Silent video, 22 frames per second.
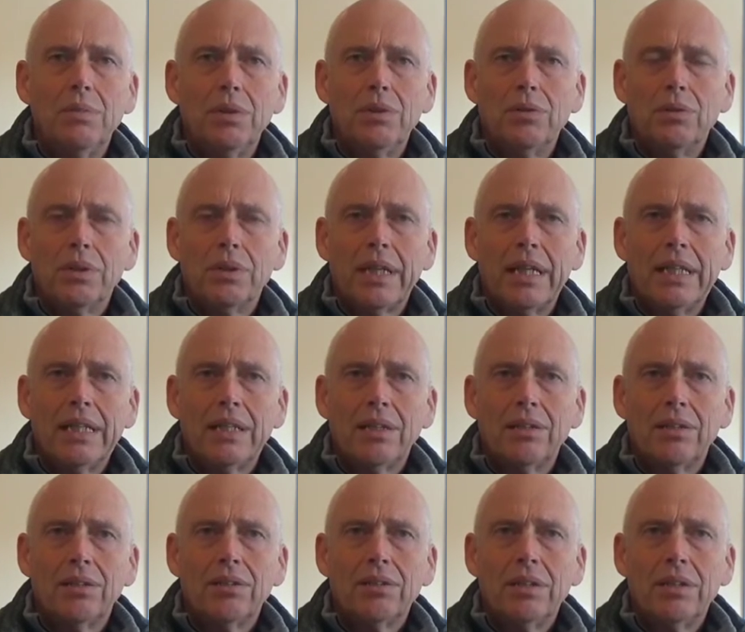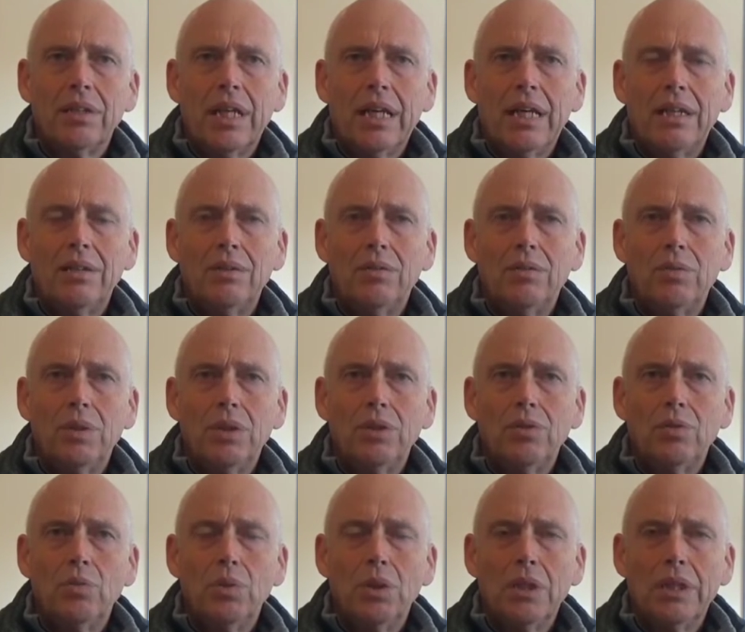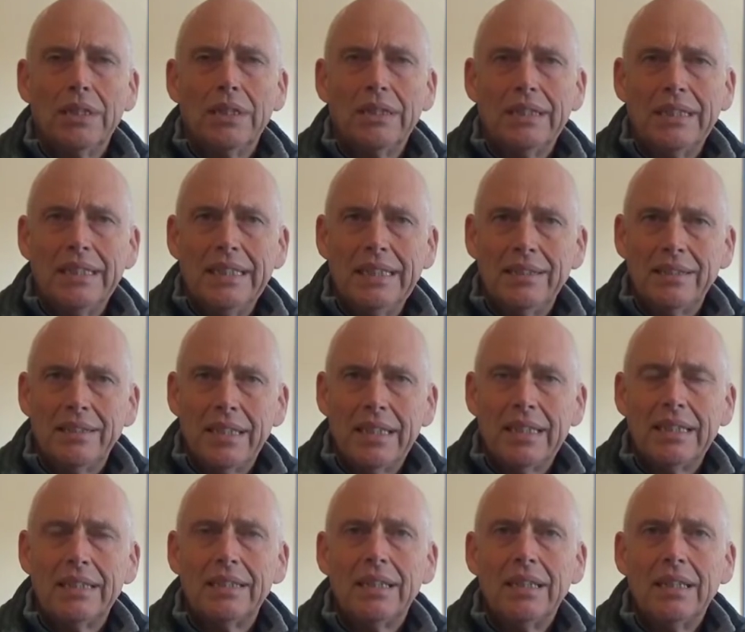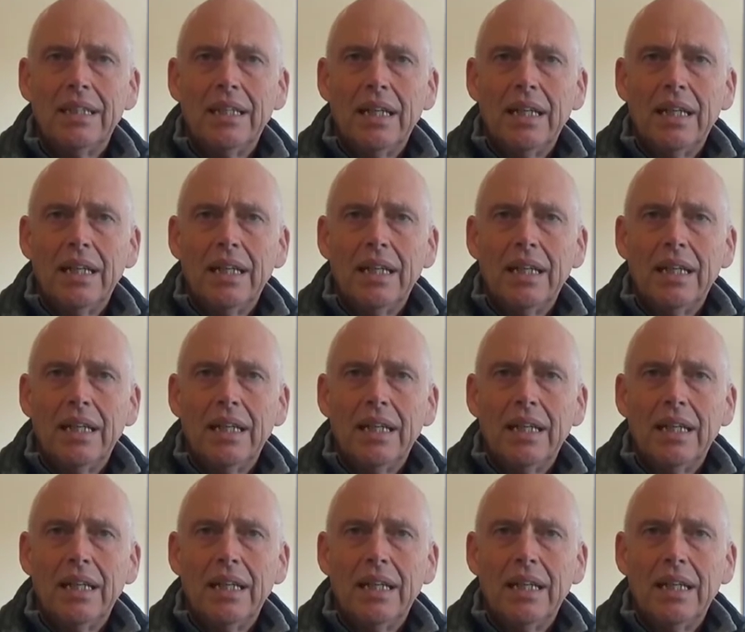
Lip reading: with organic cotton and with wool underneath it